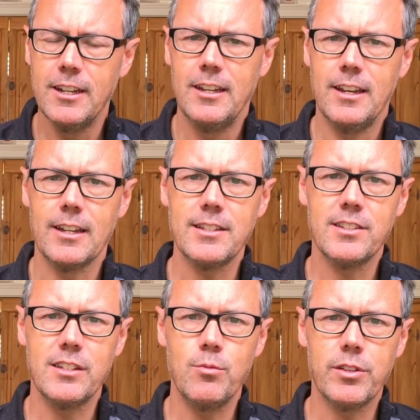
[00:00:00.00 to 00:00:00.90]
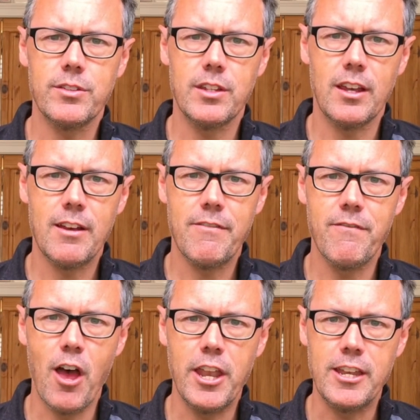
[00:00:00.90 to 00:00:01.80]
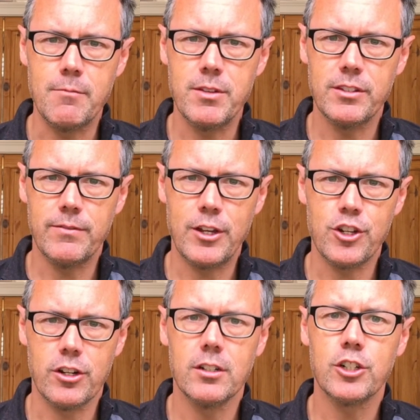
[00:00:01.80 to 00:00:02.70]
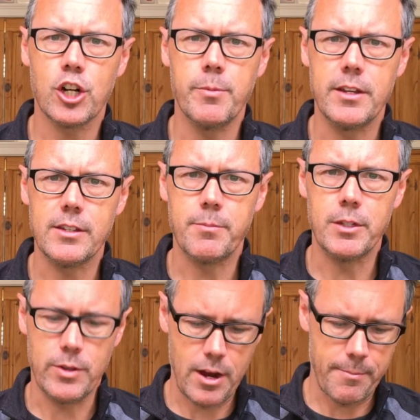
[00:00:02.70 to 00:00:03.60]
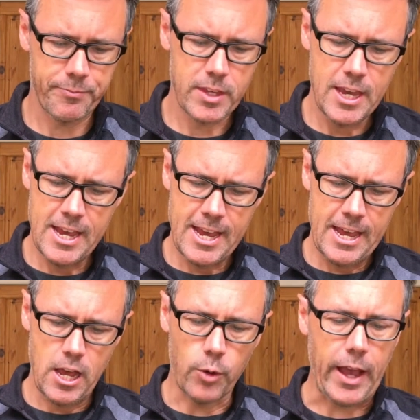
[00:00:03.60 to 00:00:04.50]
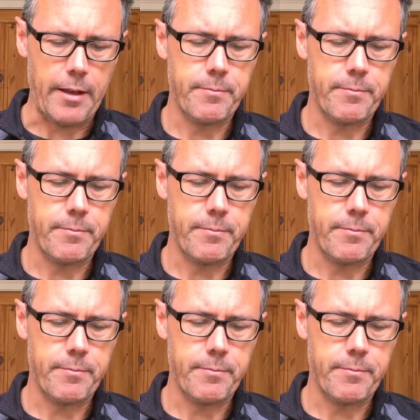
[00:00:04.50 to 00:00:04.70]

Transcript: and let's see what fun and misadventure Sherman is up to here. Okay.